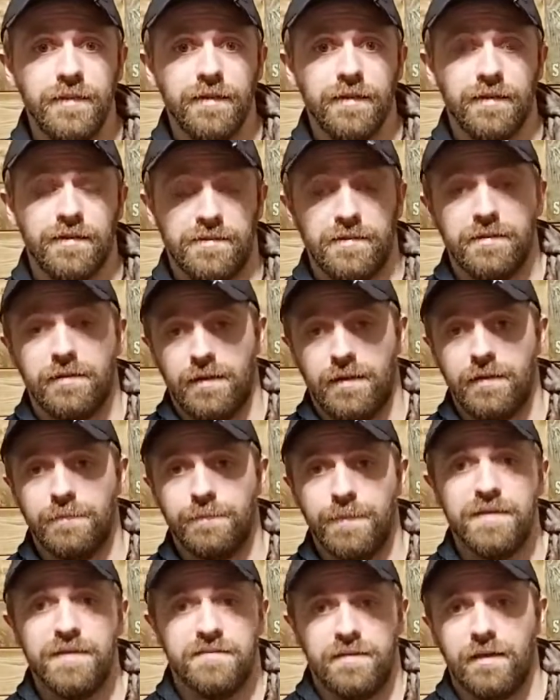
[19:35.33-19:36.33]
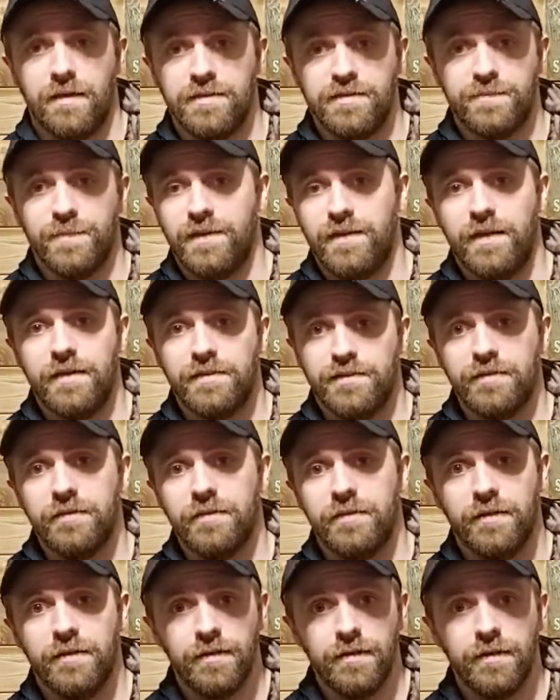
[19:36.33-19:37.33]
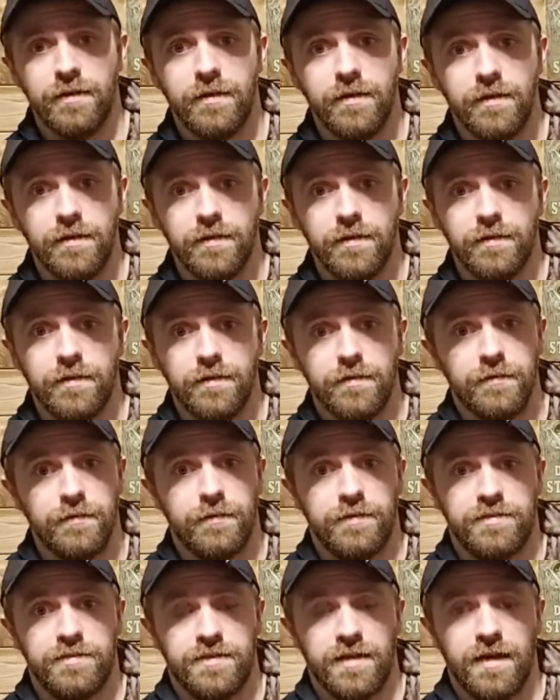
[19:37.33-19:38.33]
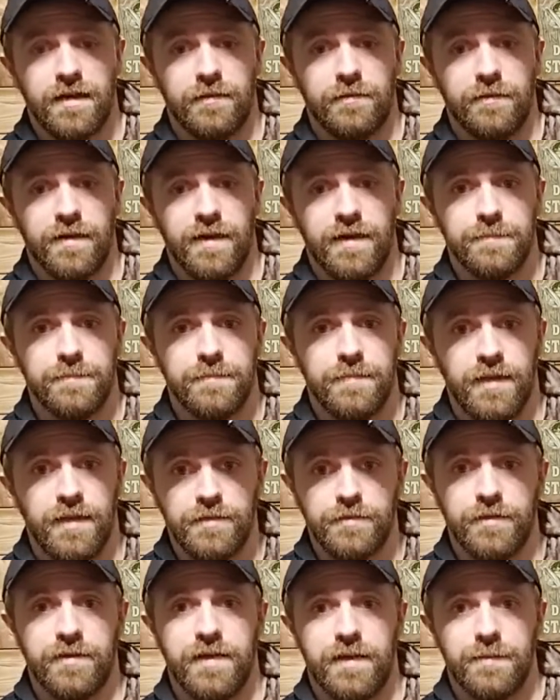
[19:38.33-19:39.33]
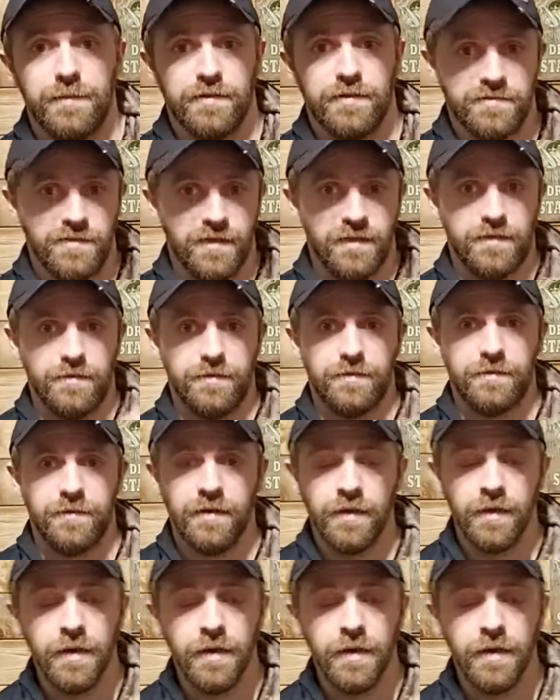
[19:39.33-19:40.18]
Because based on his potential, which is kind of crap. Adrian Amos, thank you.